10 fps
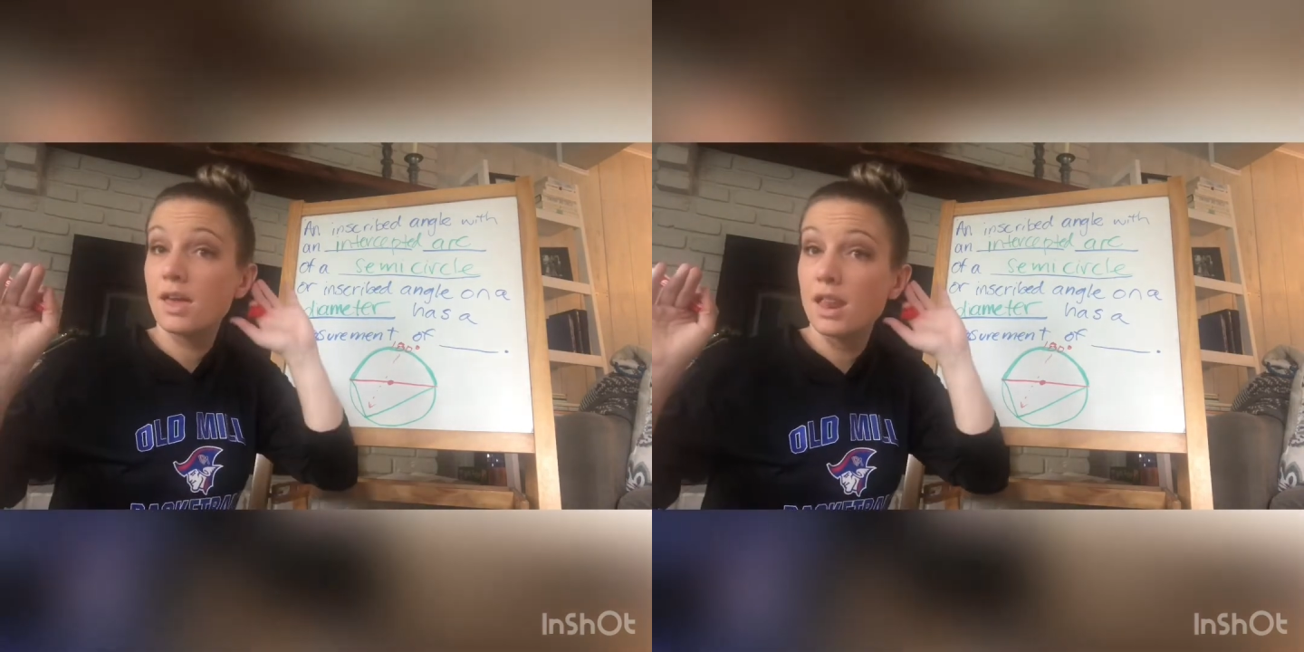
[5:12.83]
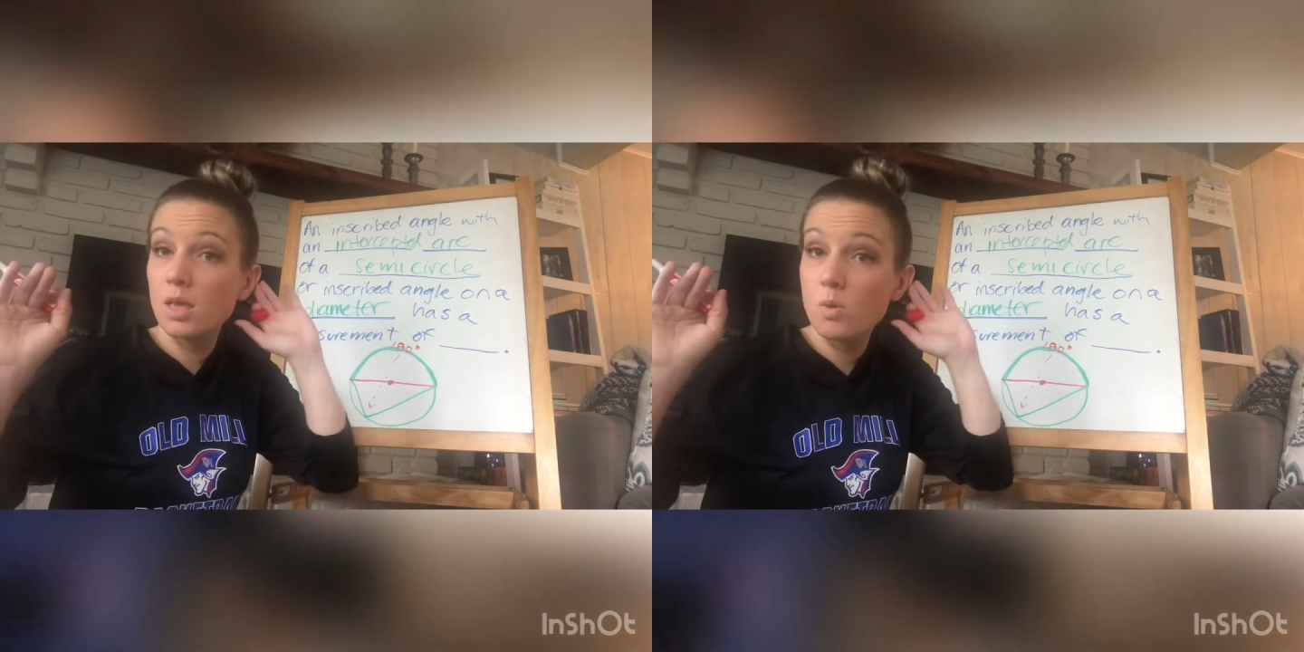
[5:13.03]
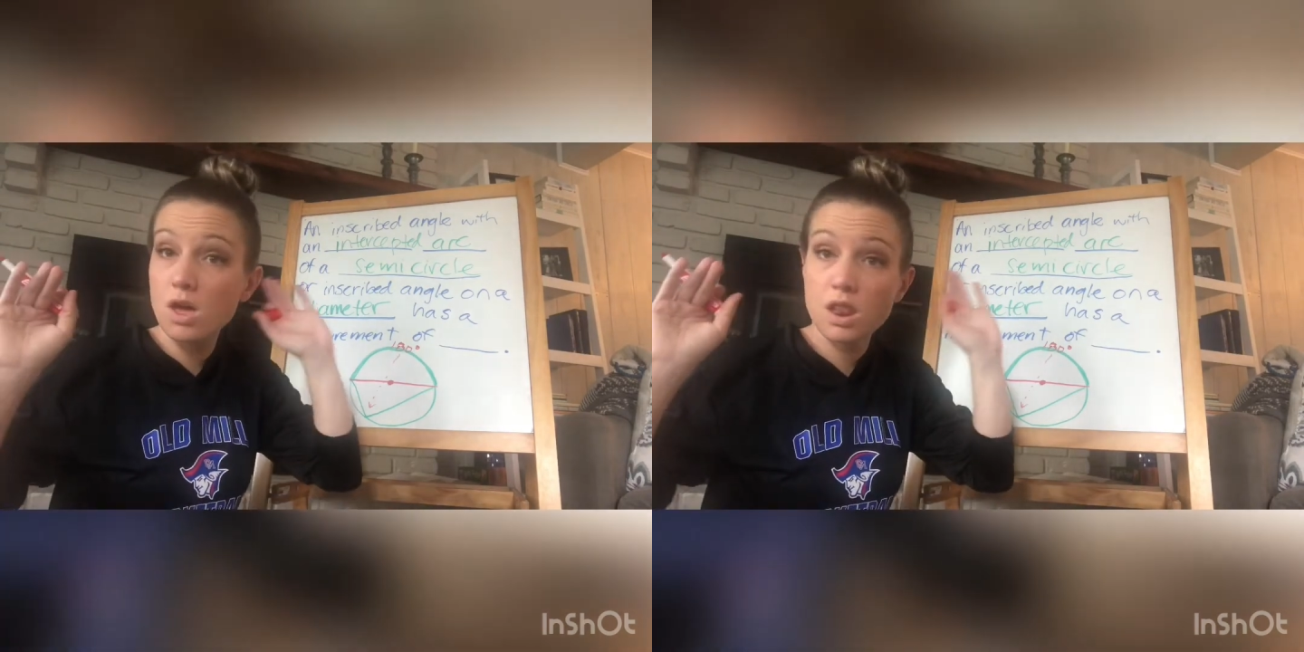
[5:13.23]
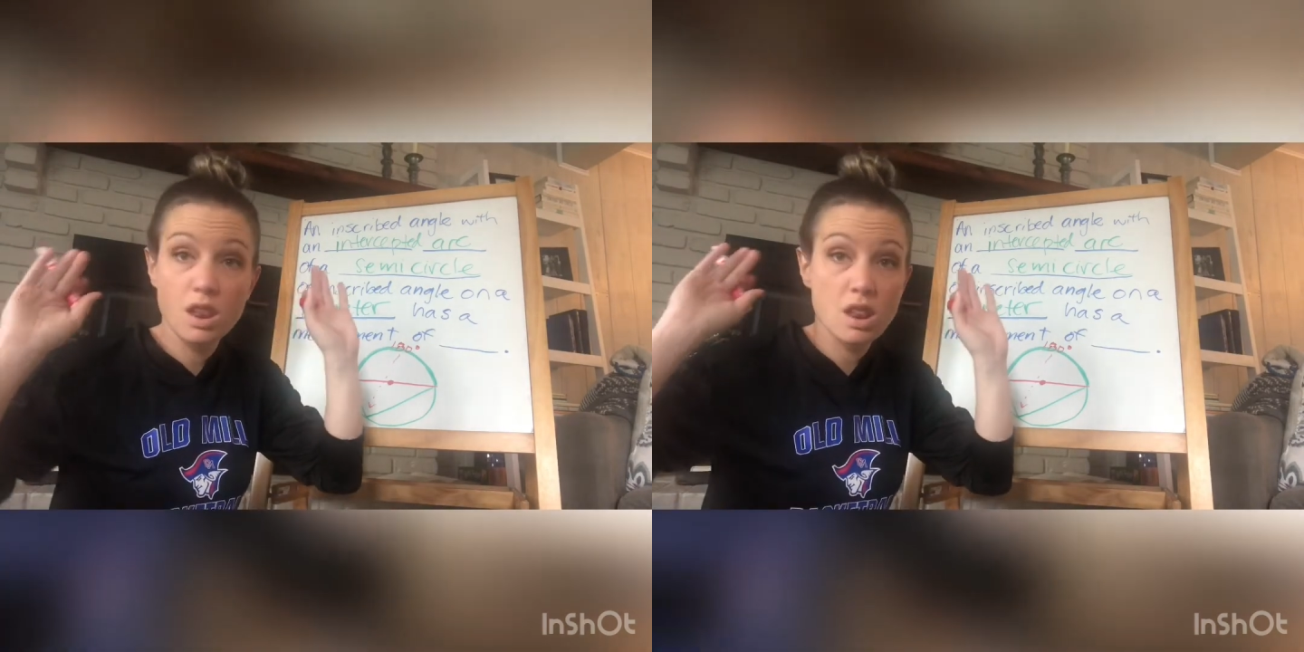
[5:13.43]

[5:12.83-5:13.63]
Anyone?